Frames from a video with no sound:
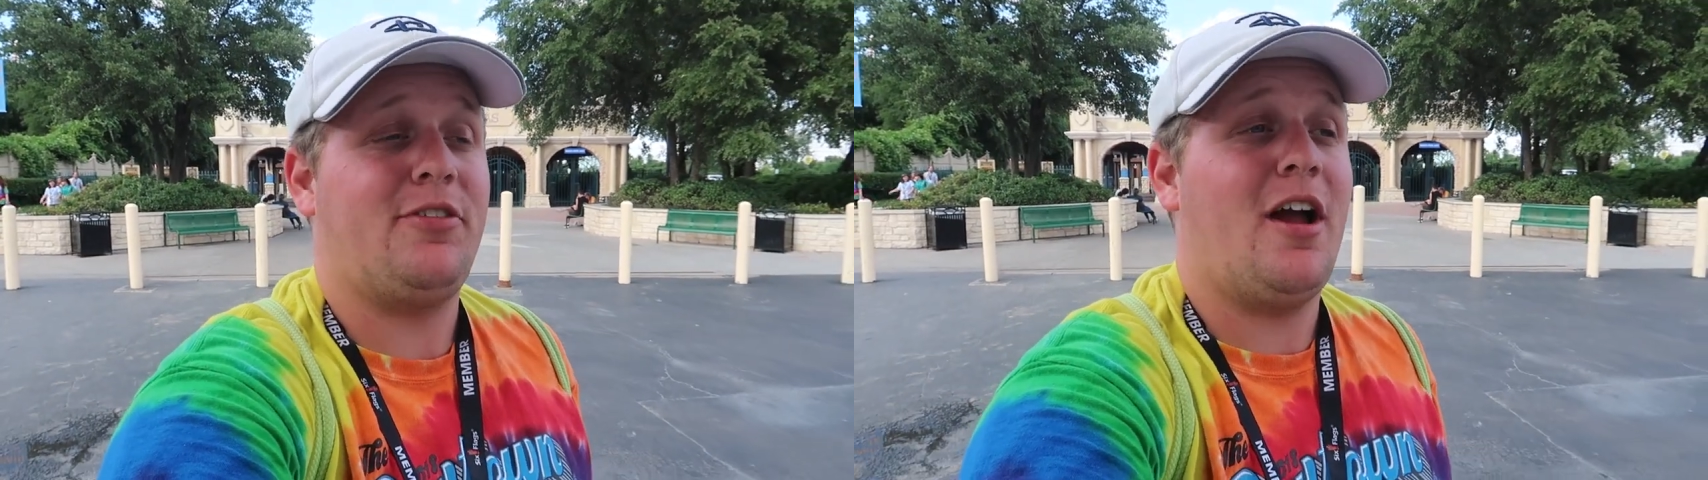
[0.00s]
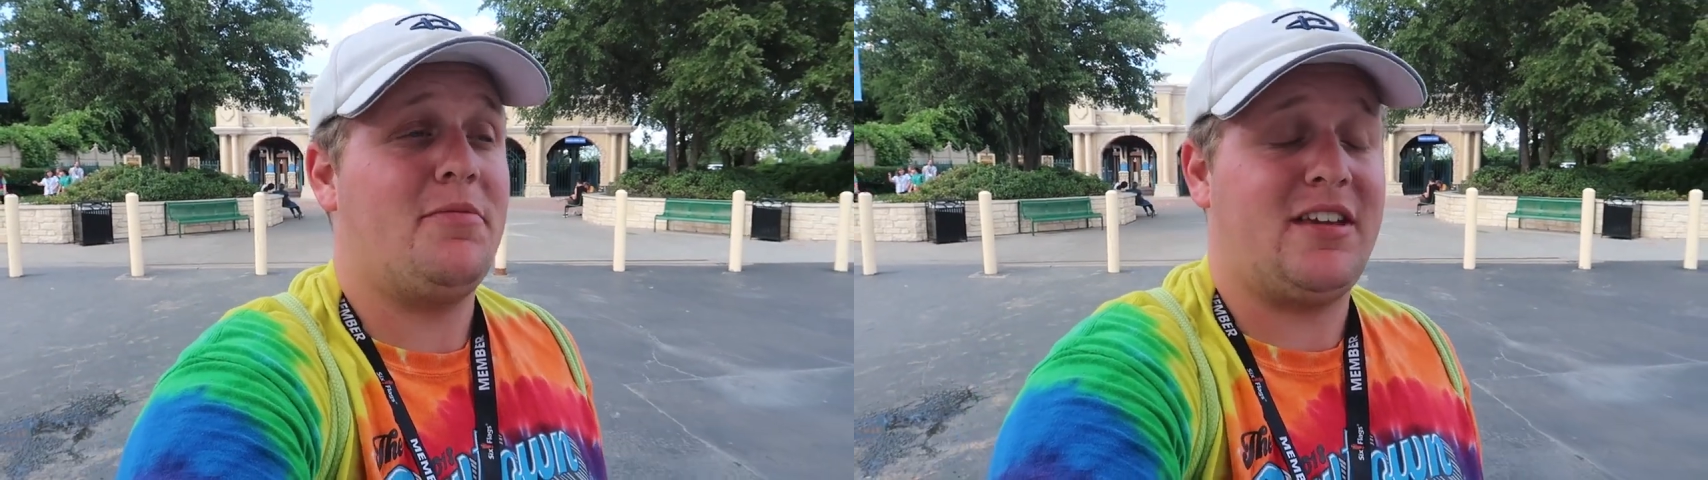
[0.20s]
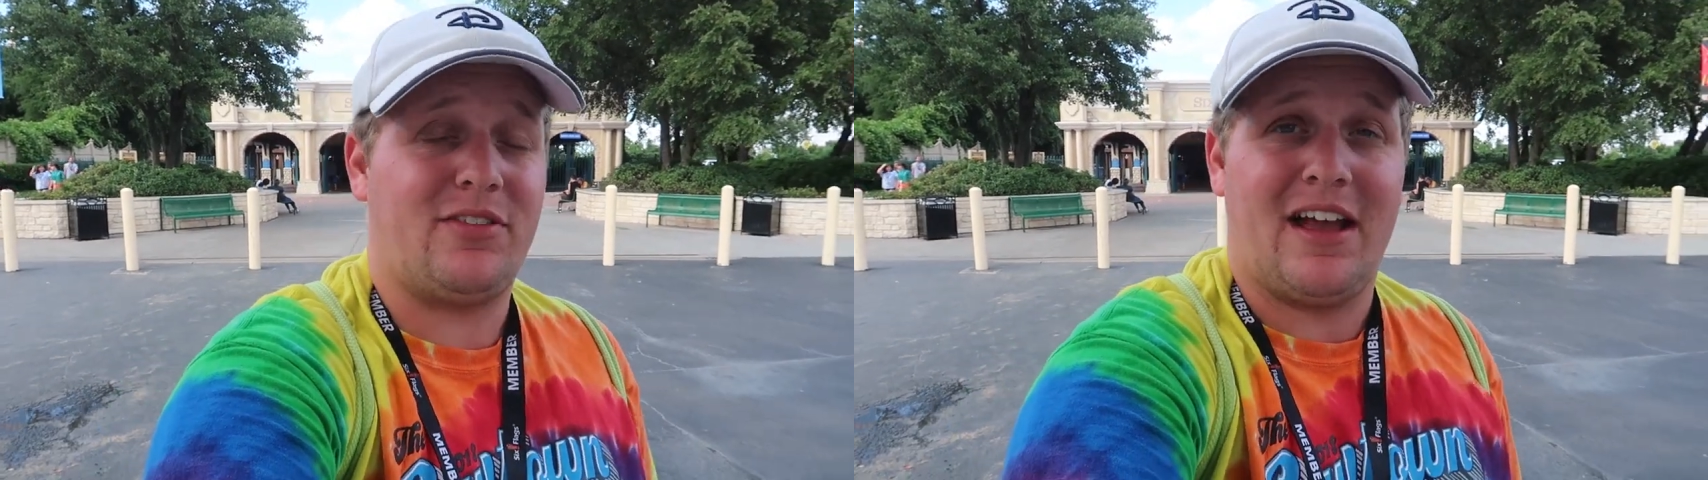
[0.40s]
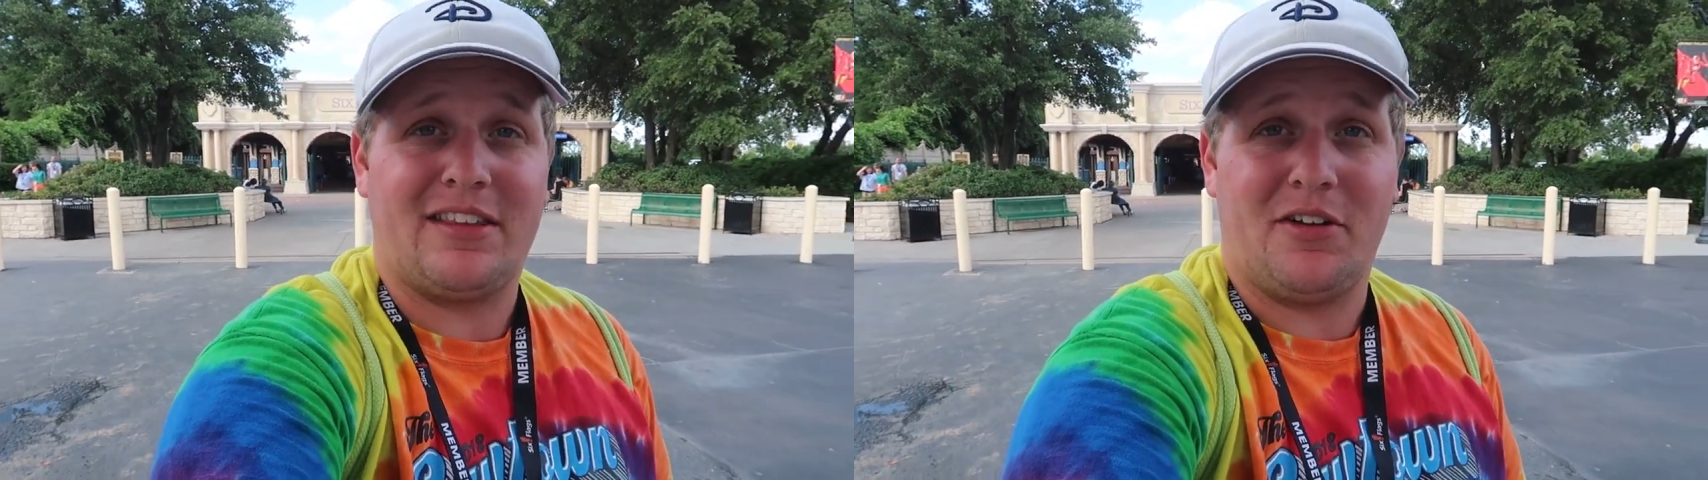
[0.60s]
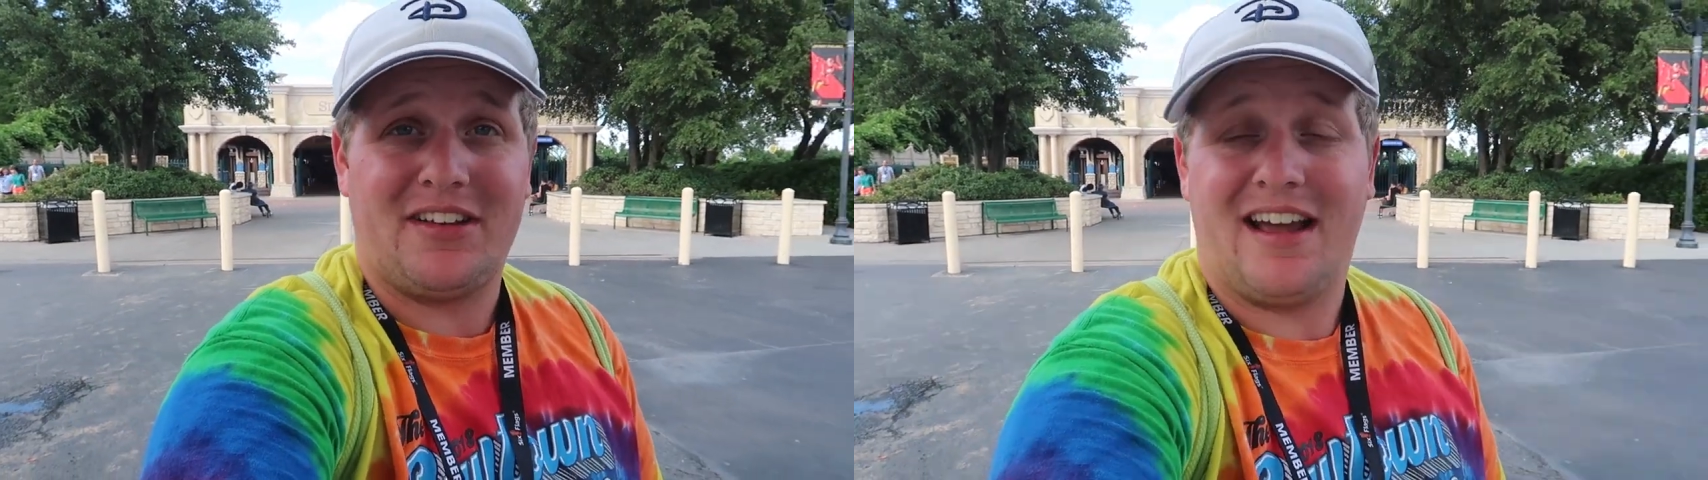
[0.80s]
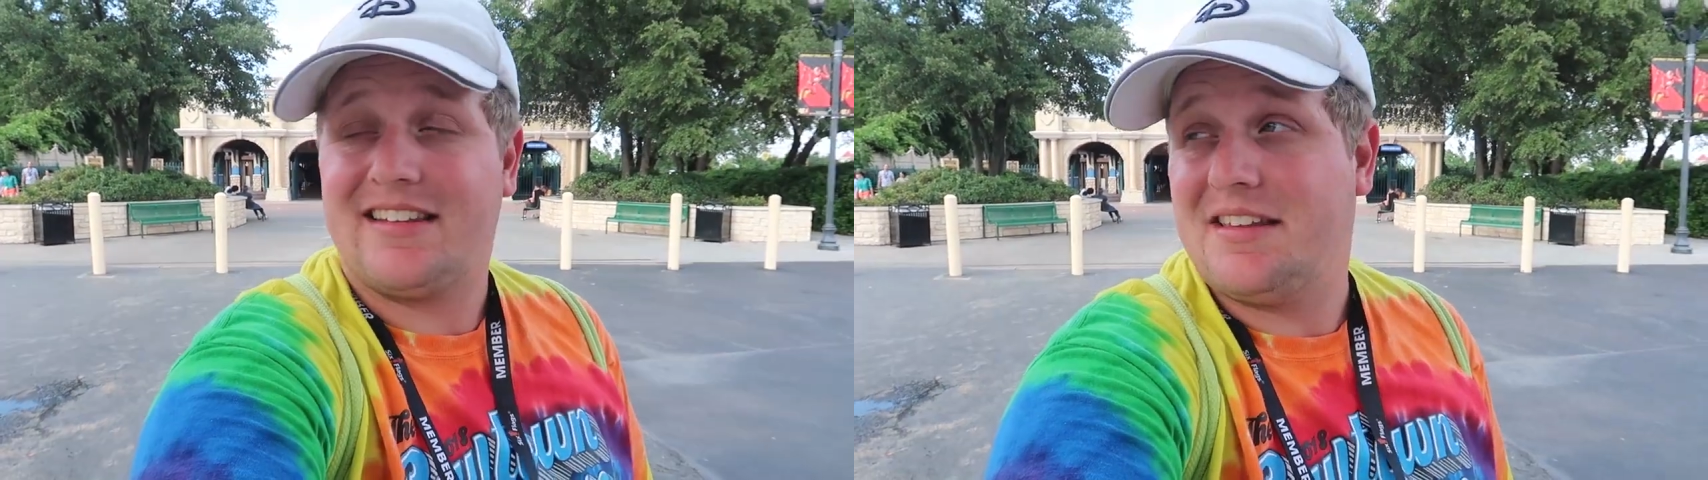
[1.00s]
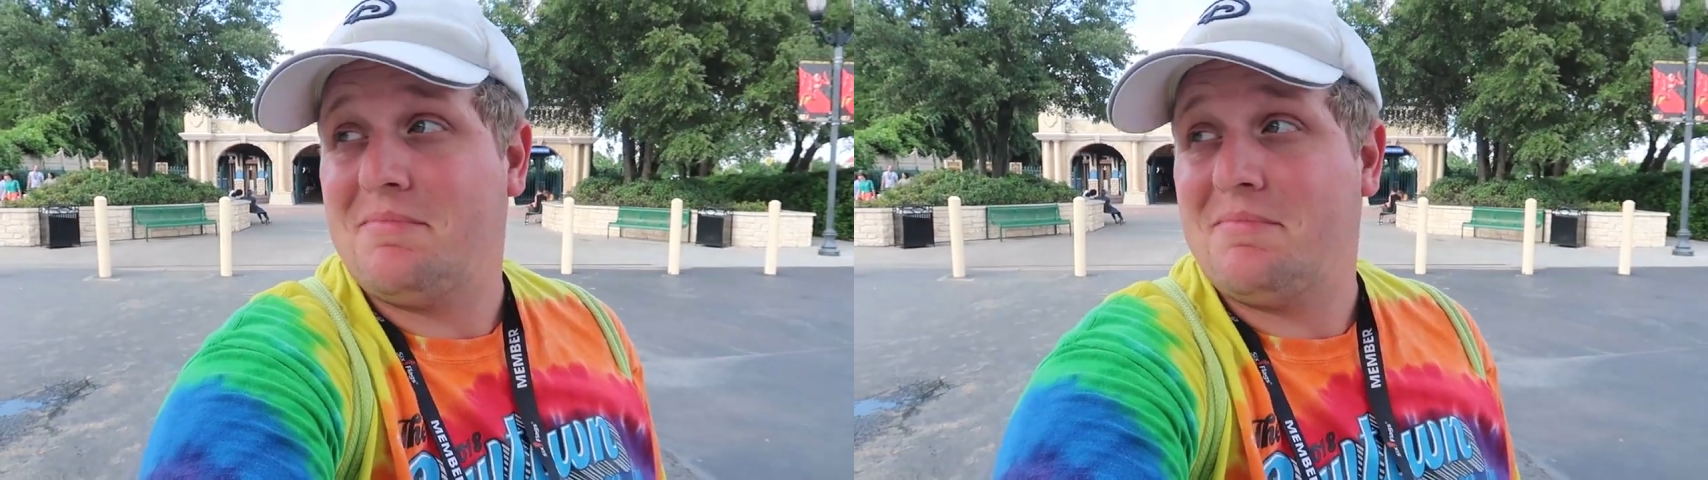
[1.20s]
from Six Flags Over Texas.